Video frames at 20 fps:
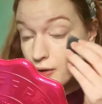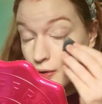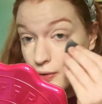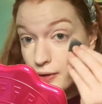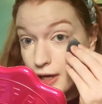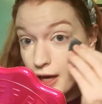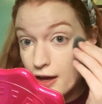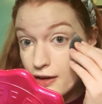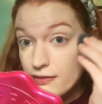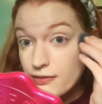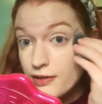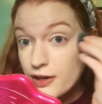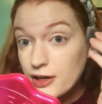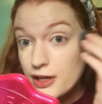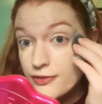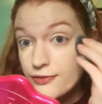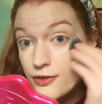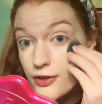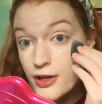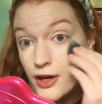Oh yeah, very
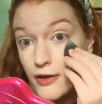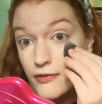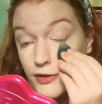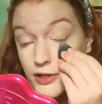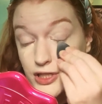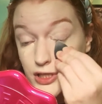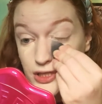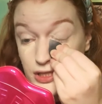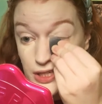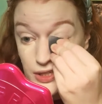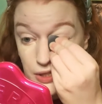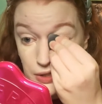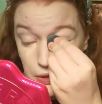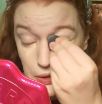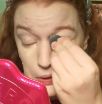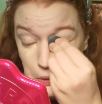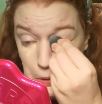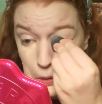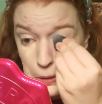full coverage still.